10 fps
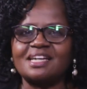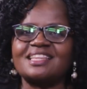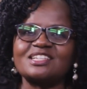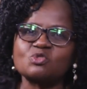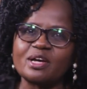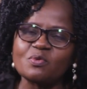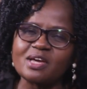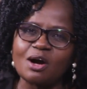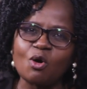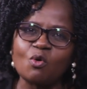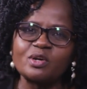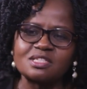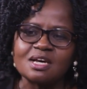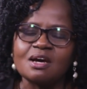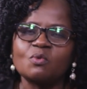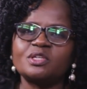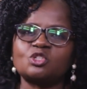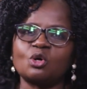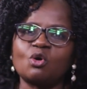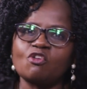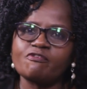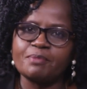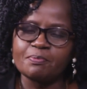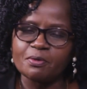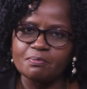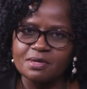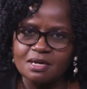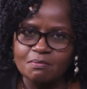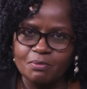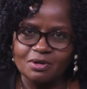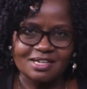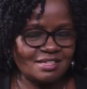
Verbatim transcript: And that's why we are always, we talk of people being born.